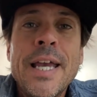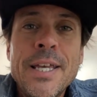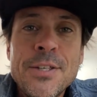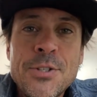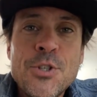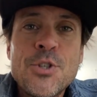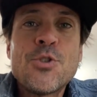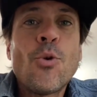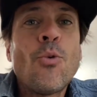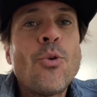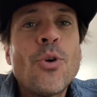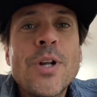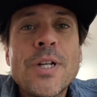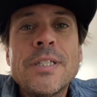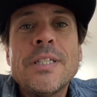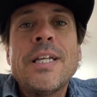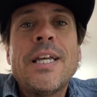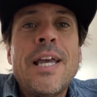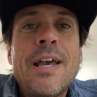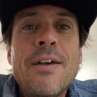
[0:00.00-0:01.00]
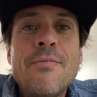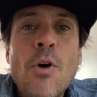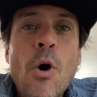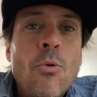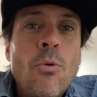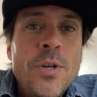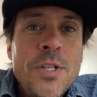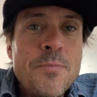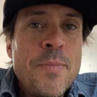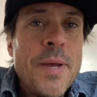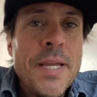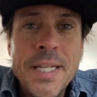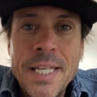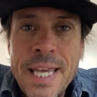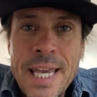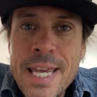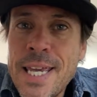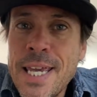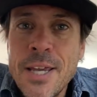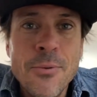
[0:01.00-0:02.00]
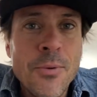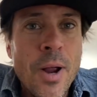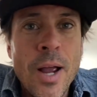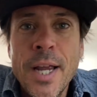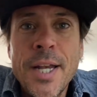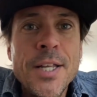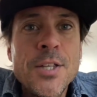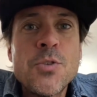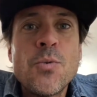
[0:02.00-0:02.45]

historically have always been geeky, right?